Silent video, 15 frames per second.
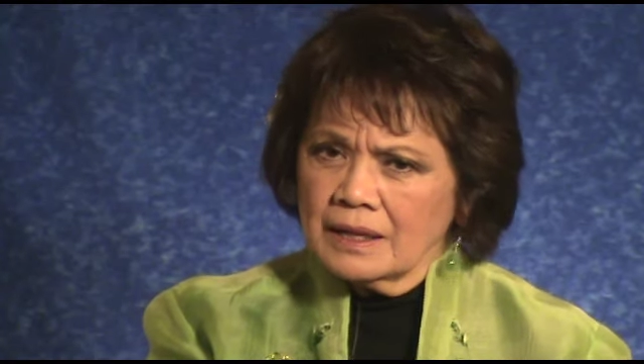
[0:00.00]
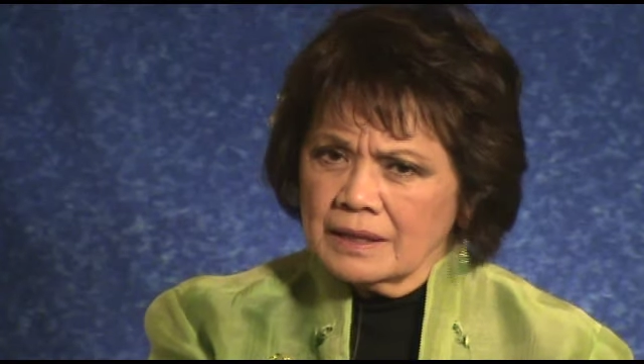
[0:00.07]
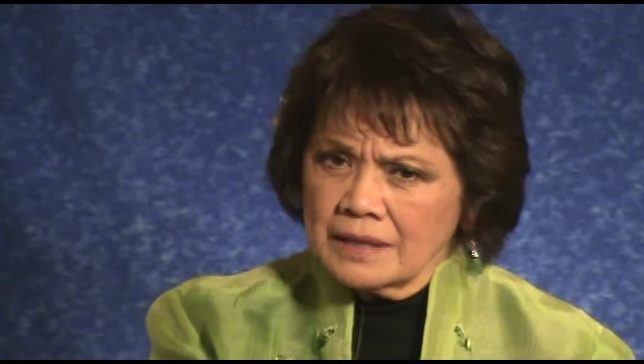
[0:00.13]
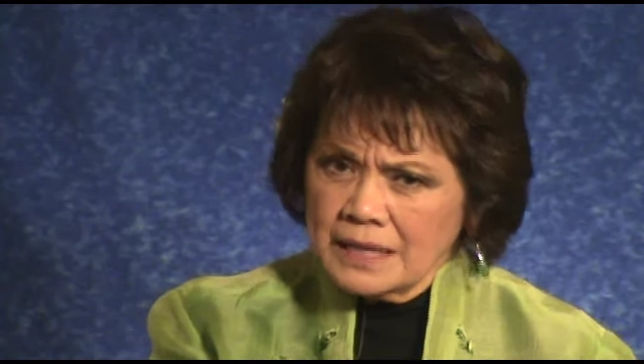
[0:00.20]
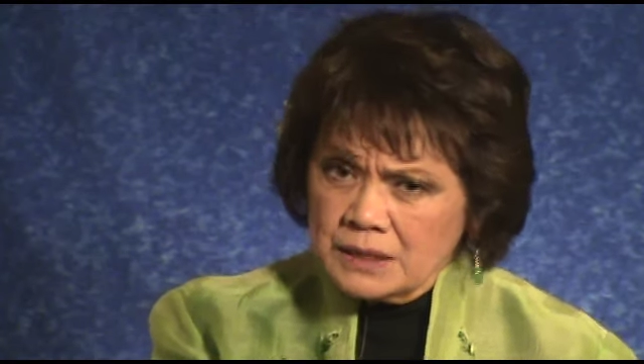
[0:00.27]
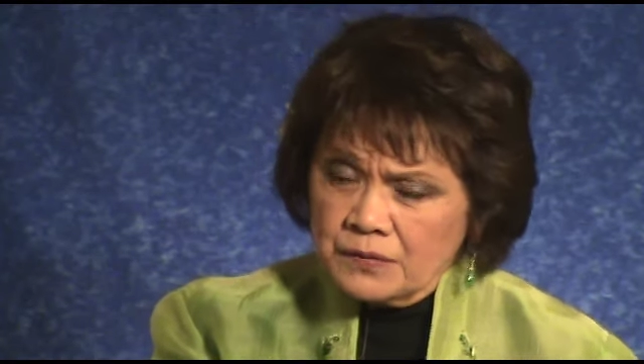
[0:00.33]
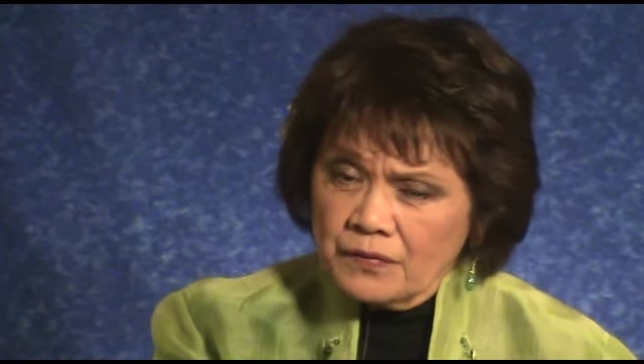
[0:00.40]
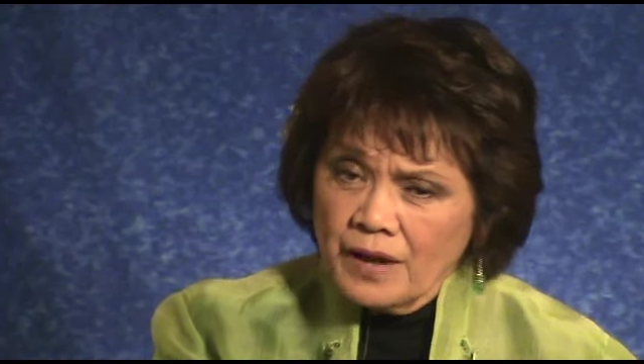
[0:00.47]

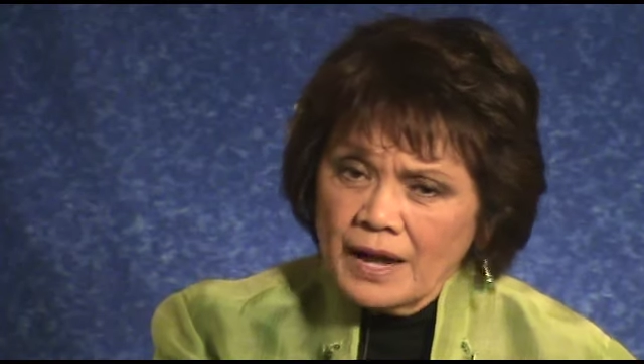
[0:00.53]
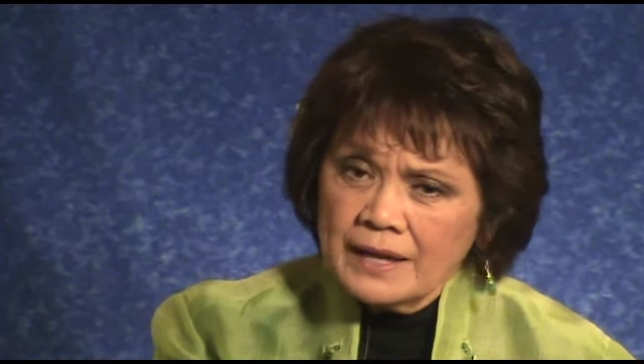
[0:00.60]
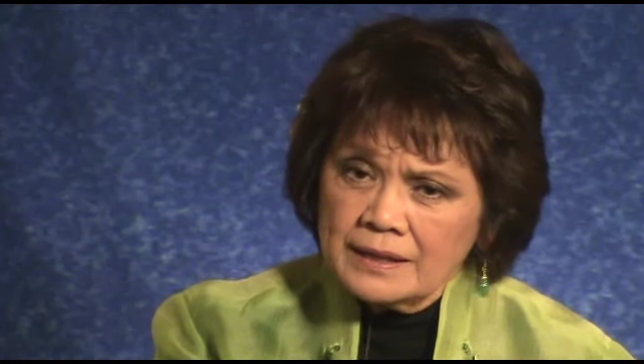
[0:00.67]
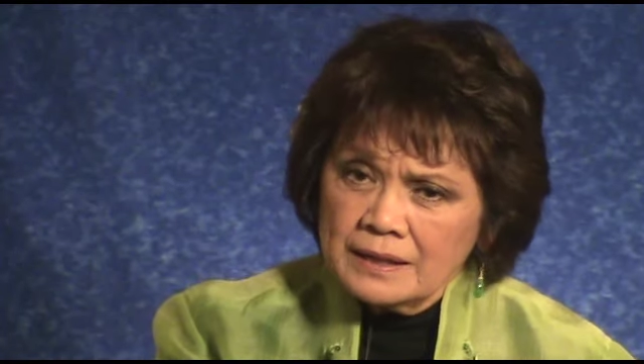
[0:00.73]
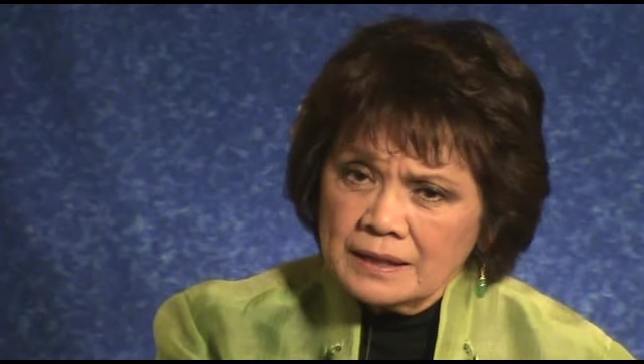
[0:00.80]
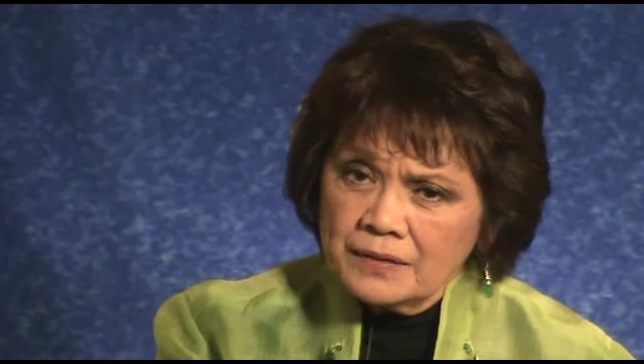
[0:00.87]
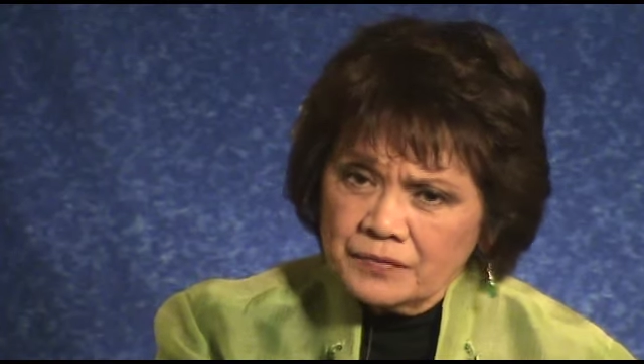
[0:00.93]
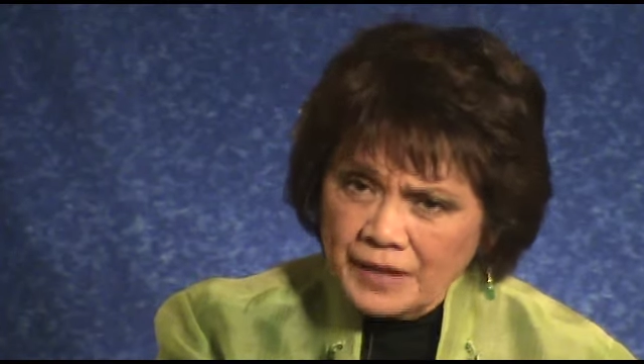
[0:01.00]
That's
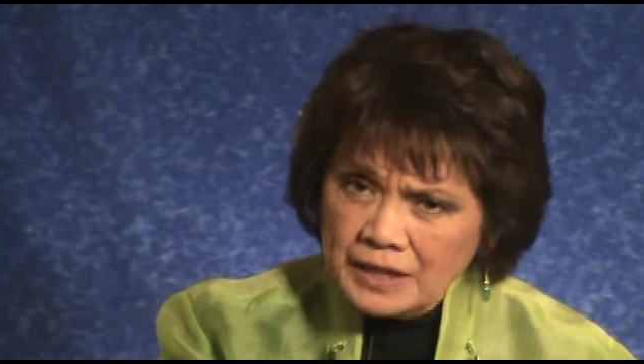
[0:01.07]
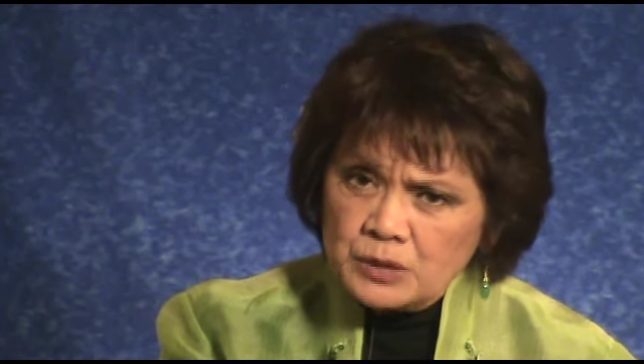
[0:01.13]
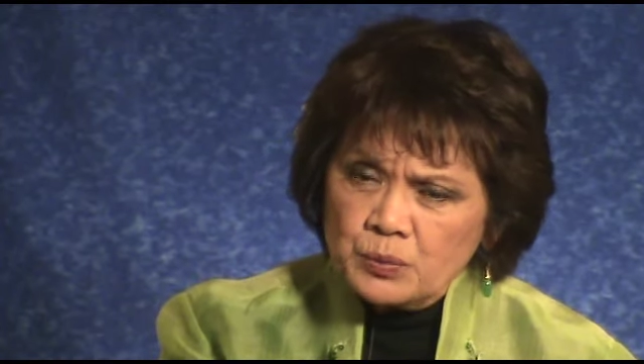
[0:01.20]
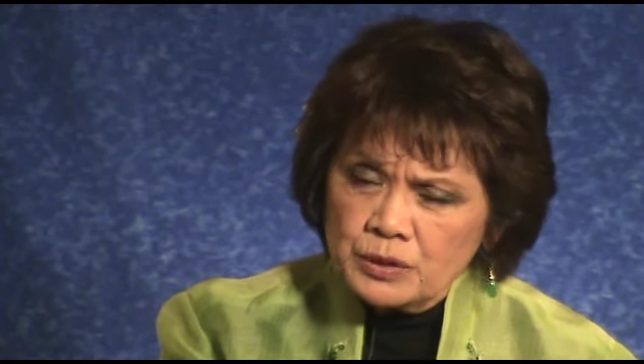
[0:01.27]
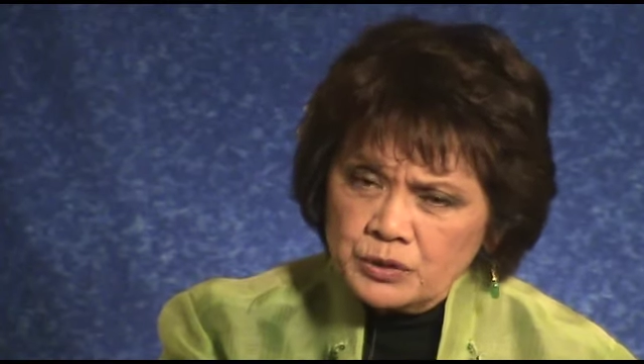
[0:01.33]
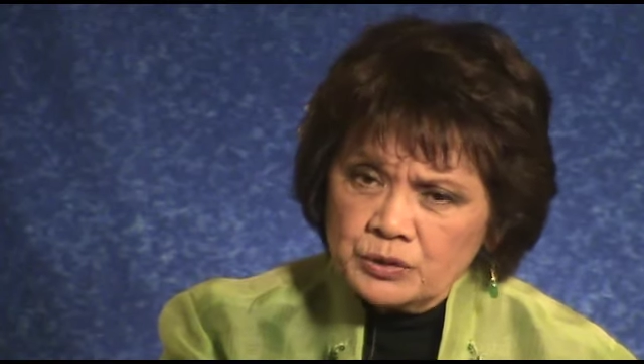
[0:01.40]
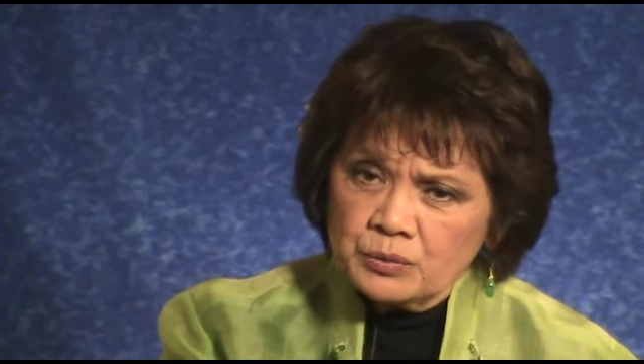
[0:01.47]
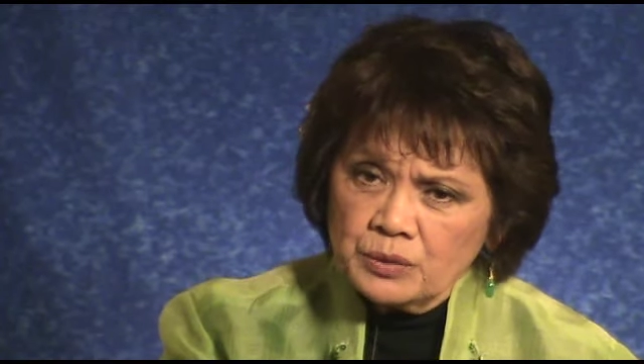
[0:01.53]
fine if that's
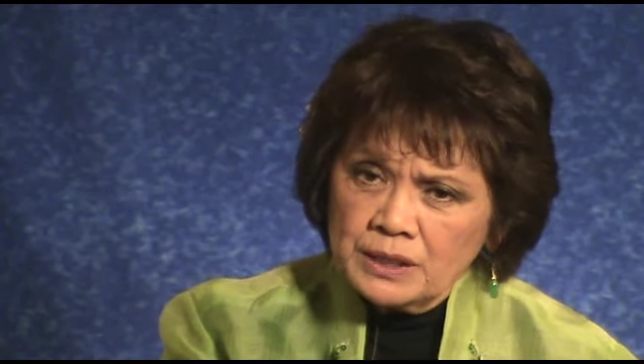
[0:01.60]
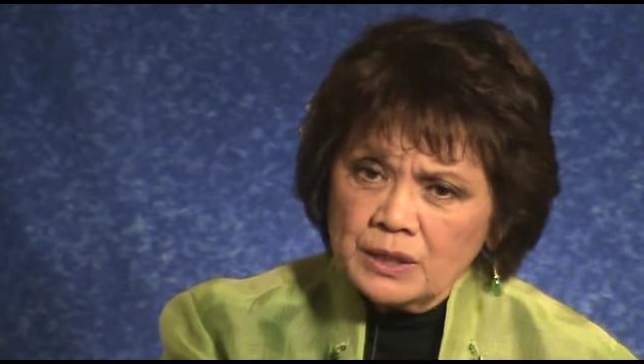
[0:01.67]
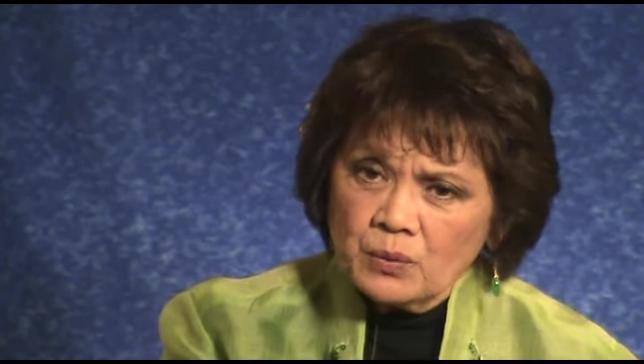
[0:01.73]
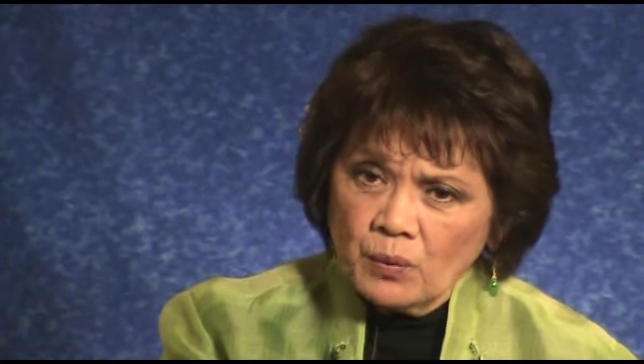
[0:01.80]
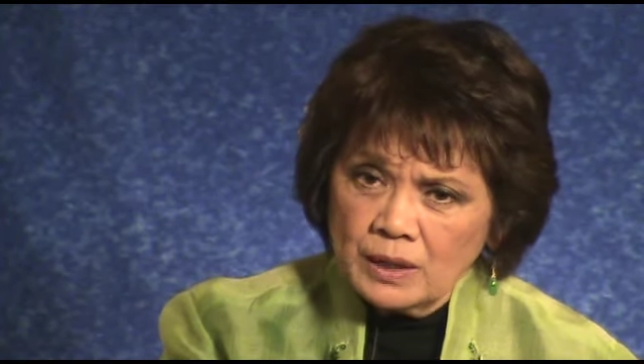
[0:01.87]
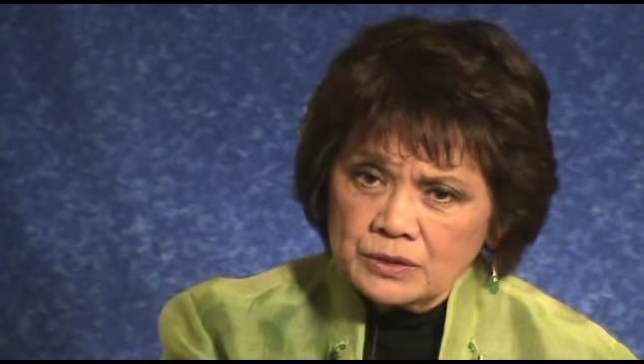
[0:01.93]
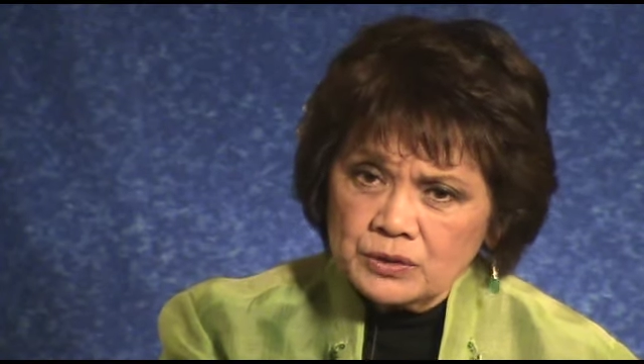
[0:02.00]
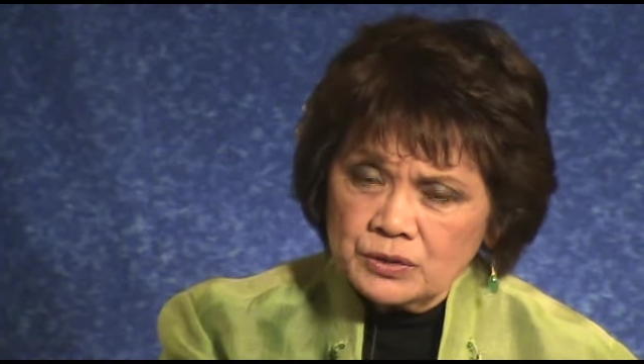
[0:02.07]
what you really
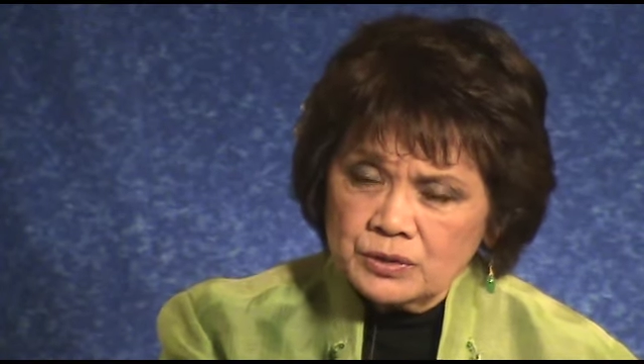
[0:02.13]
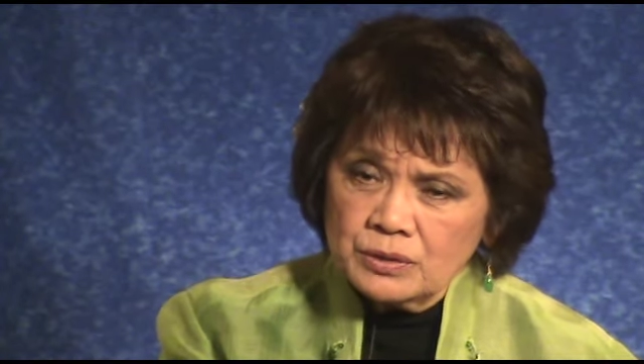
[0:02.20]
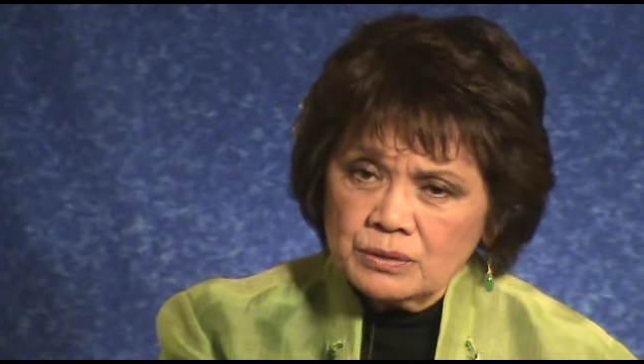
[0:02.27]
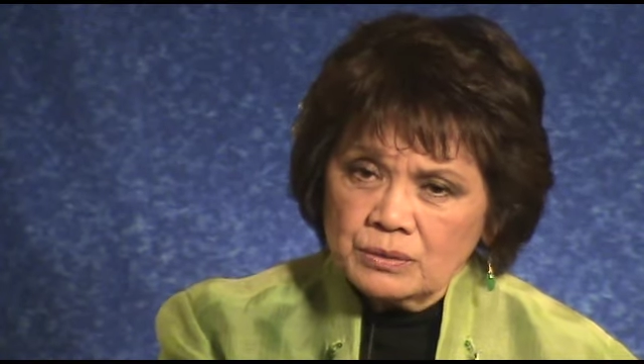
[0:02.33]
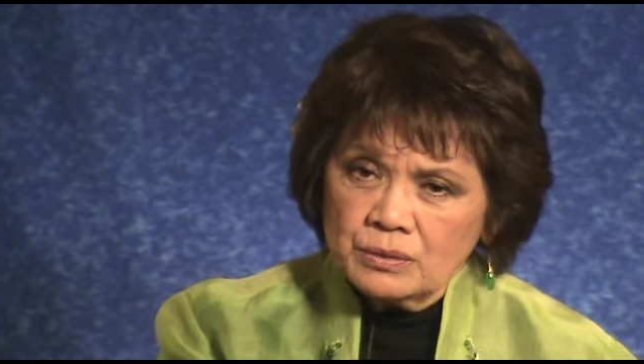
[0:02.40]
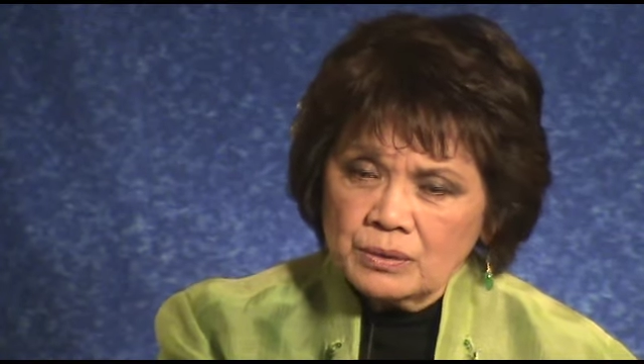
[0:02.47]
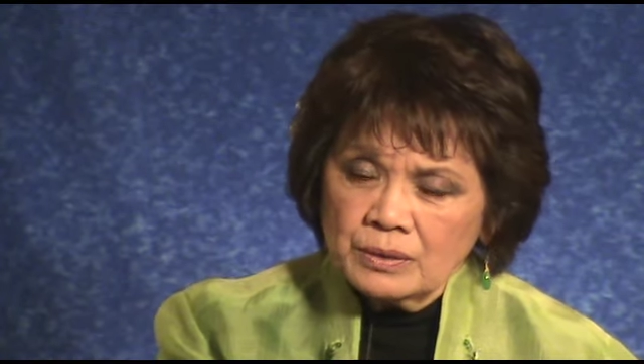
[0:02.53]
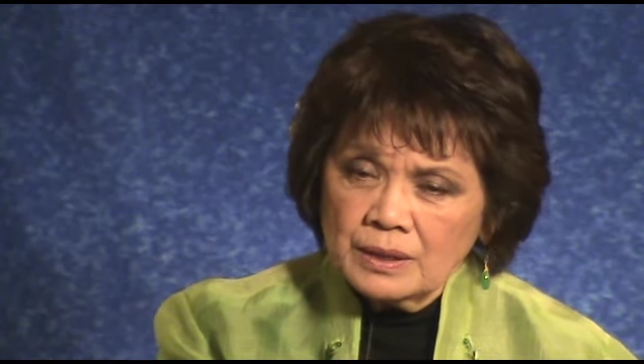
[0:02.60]
want to
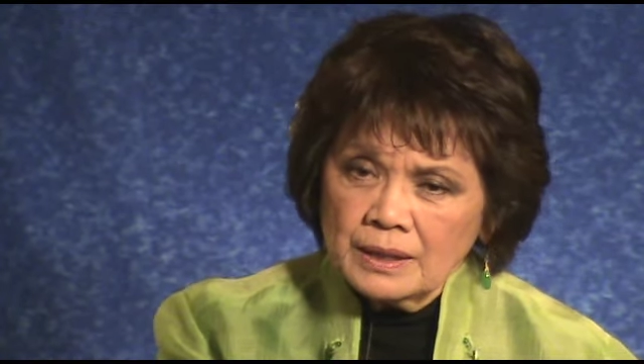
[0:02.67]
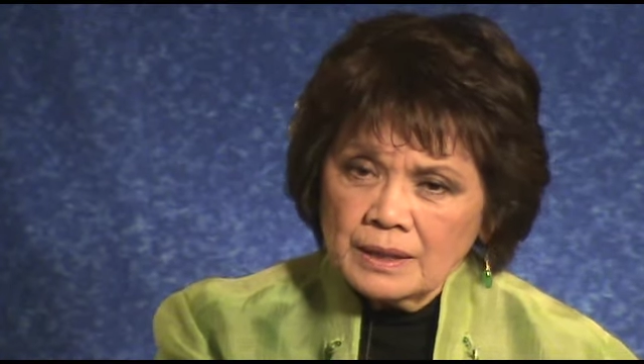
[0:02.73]
do.